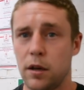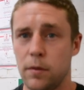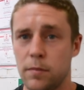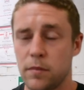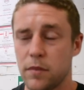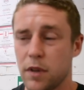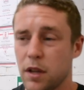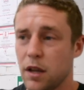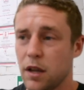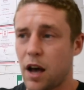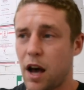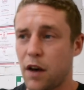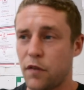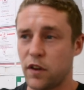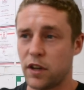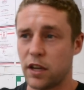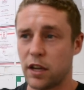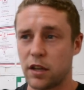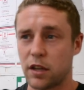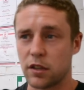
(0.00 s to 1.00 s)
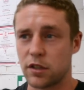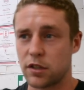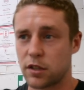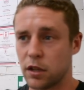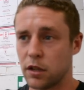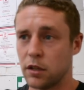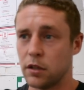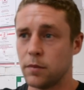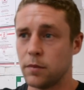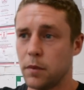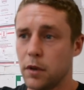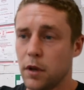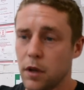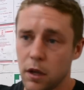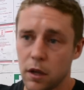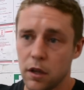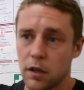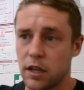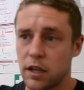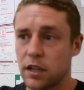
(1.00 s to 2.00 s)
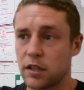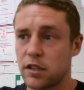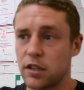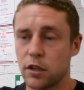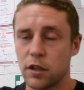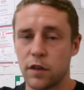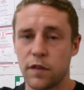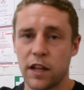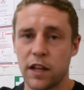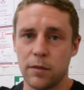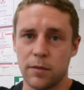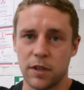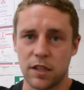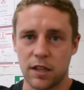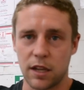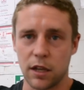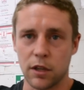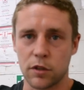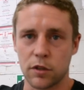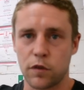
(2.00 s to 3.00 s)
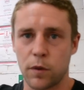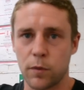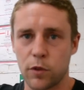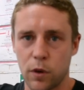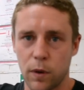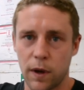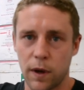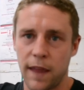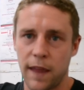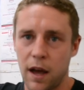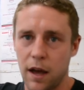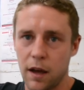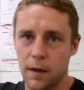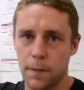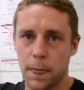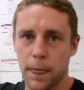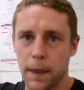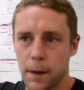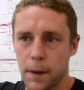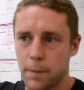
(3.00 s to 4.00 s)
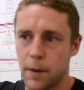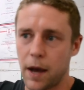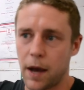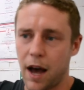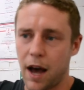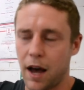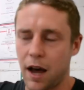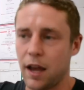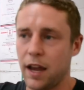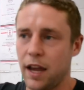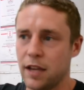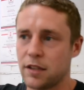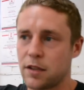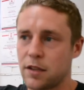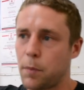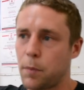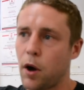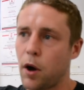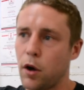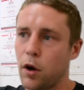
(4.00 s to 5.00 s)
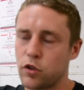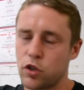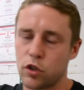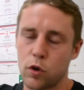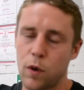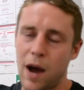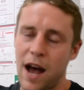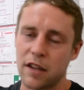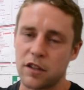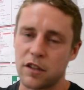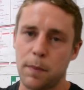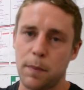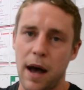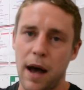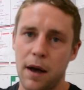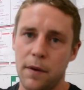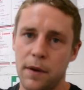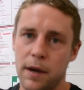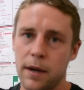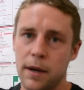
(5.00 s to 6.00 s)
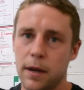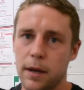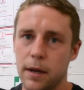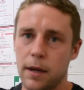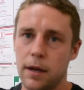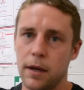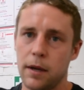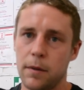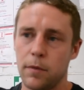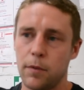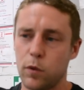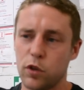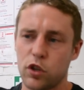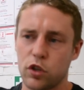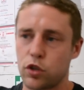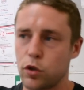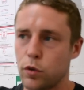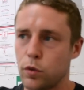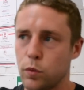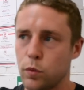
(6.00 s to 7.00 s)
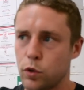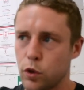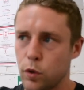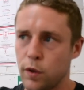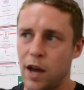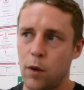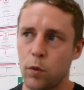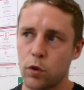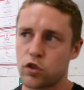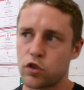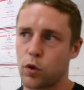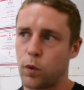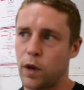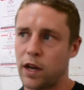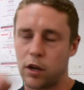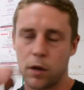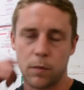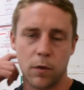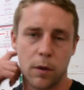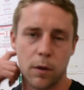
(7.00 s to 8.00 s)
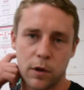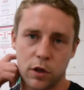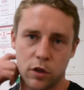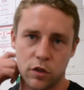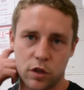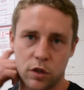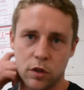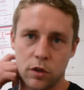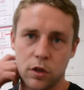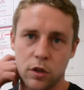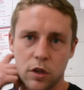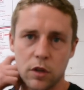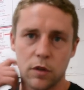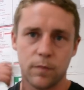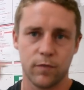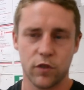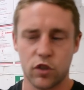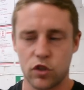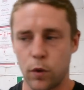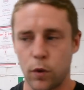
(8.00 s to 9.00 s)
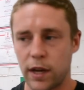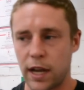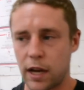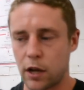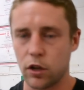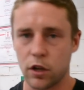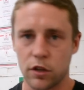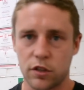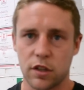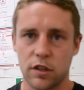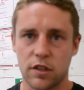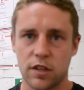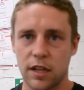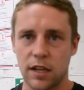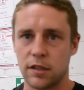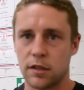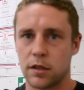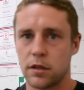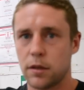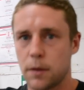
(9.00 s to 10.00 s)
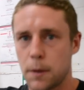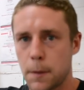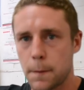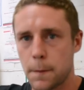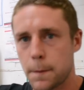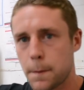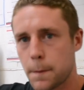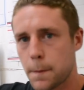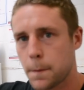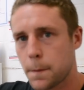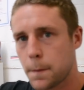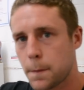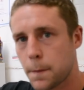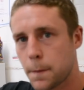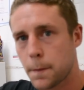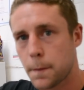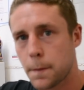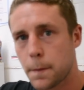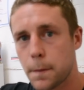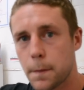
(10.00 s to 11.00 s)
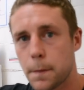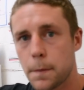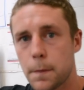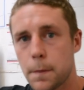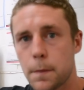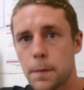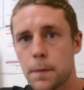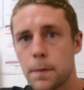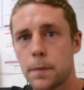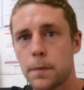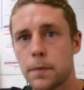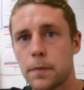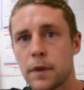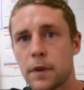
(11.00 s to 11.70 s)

yes. I think you can still you can still develop your skills from doing that. But it is important to do hard sparring. Um, we're just doing, we're doing that once a week at the moment until until we get close to the season. There are some gyms that just do the body sparring.